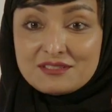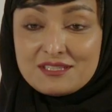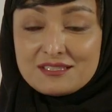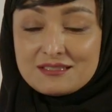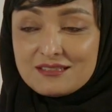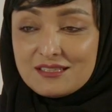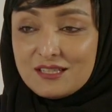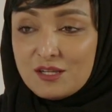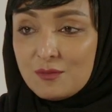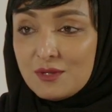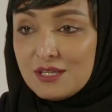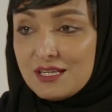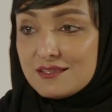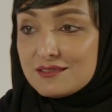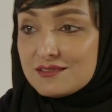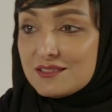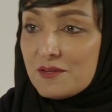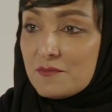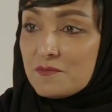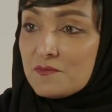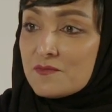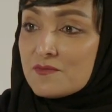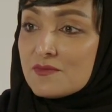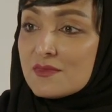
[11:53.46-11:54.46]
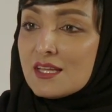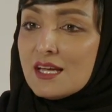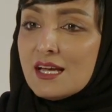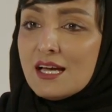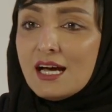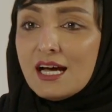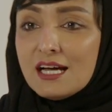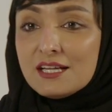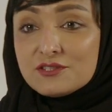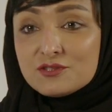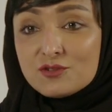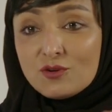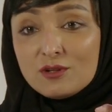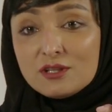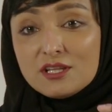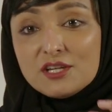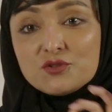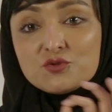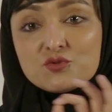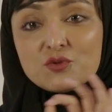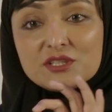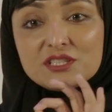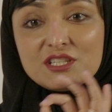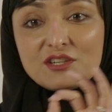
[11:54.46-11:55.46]
sustainability. And only
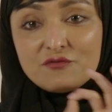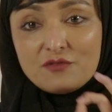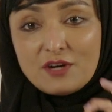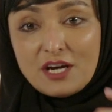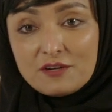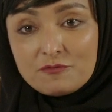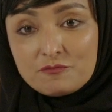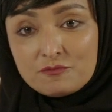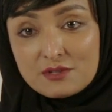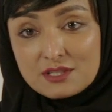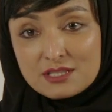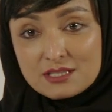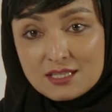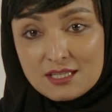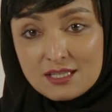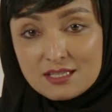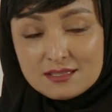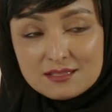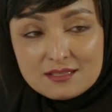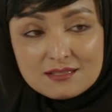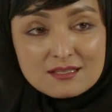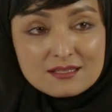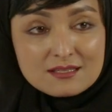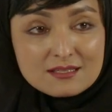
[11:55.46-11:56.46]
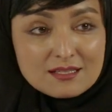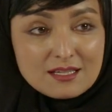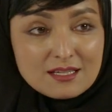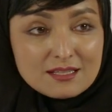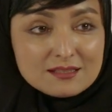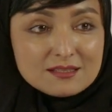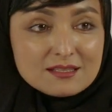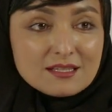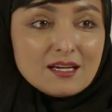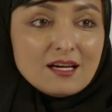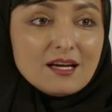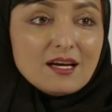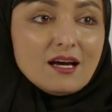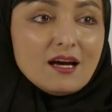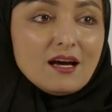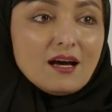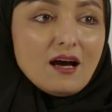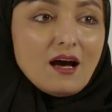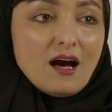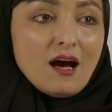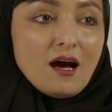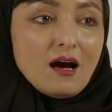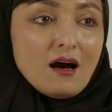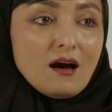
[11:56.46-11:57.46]
25%, they said,
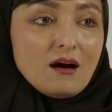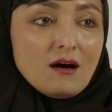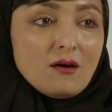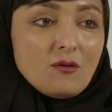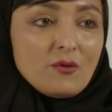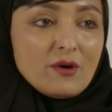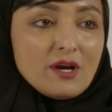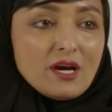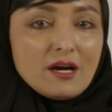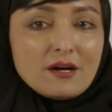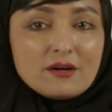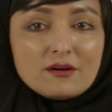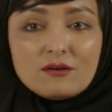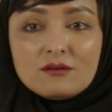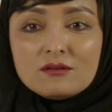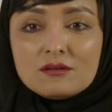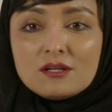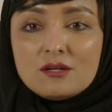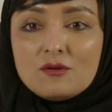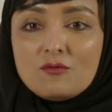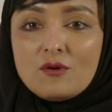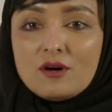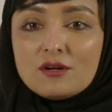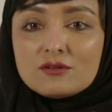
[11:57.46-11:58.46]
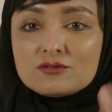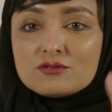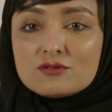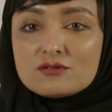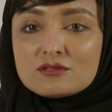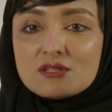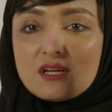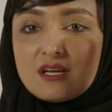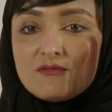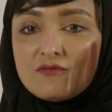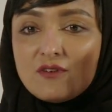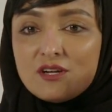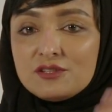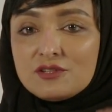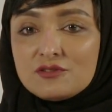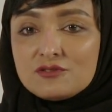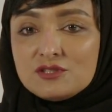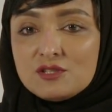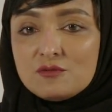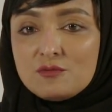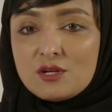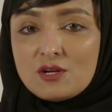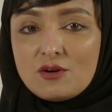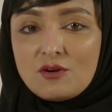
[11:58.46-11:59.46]
we are only want to save
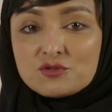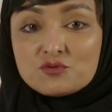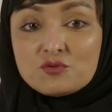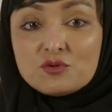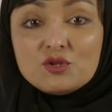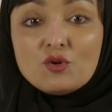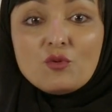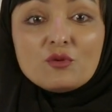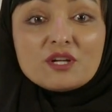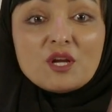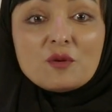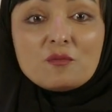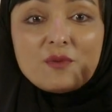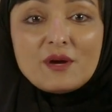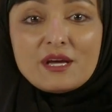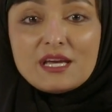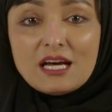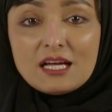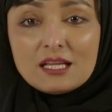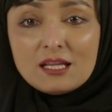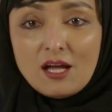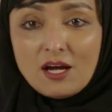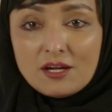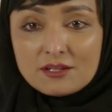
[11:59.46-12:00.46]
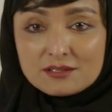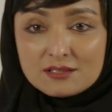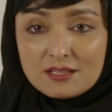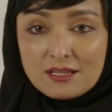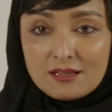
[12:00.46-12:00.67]
energy because we don't want to pay a lot